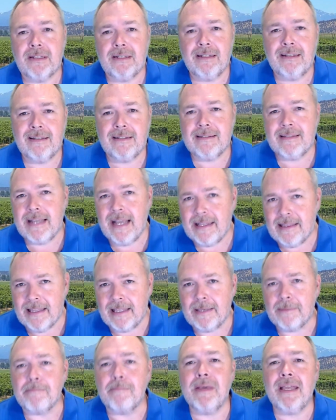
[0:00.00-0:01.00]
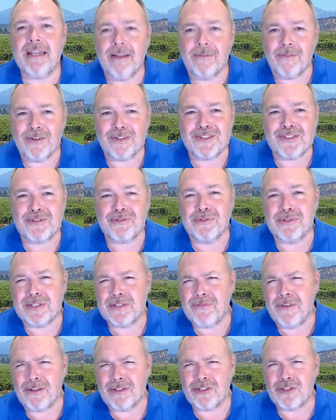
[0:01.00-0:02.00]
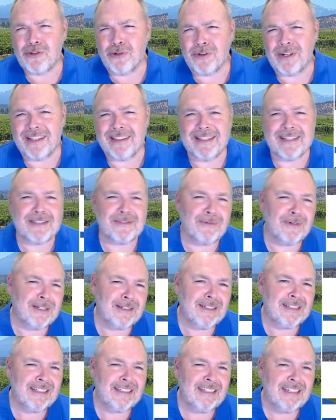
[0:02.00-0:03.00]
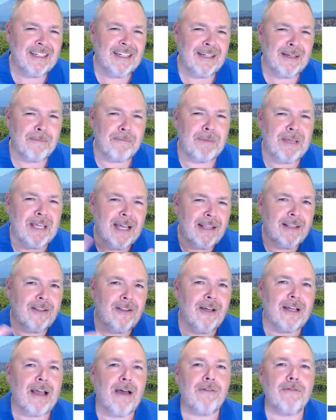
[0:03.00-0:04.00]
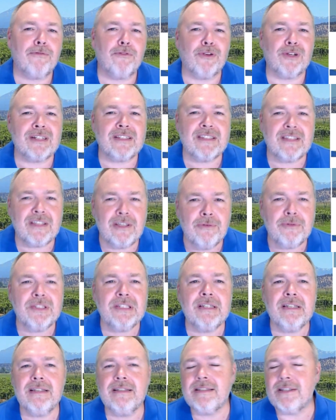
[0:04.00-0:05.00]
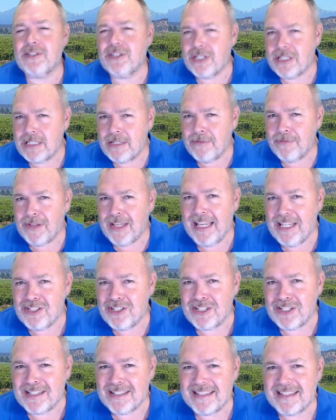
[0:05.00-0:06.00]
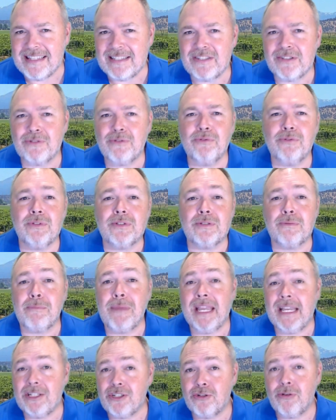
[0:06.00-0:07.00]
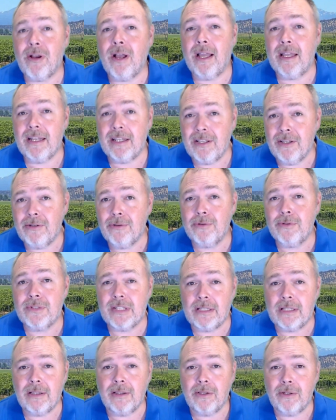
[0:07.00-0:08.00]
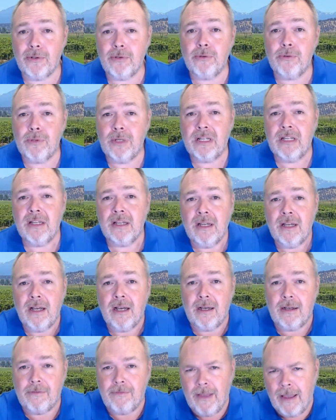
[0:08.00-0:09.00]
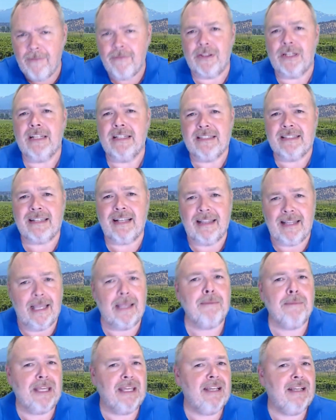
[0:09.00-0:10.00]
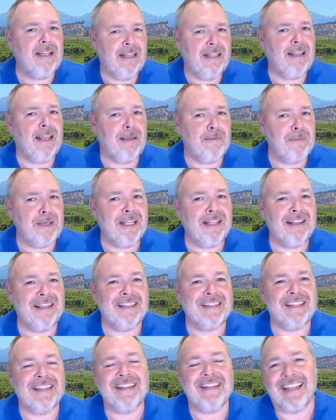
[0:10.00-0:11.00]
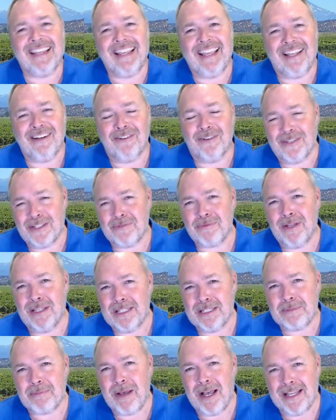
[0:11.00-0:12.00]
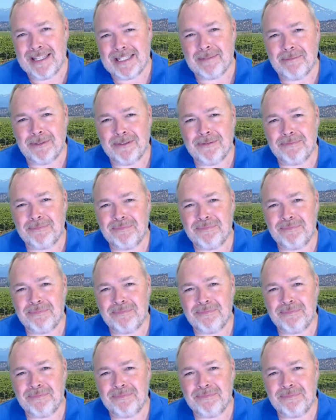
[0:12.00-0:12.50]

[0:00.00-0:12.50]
Sadly, many of our schools fall short on this one. Be on the lookout for excuses and justifications that schools may try to use in lieu of evidence claiming they meet this indicator as well as possible.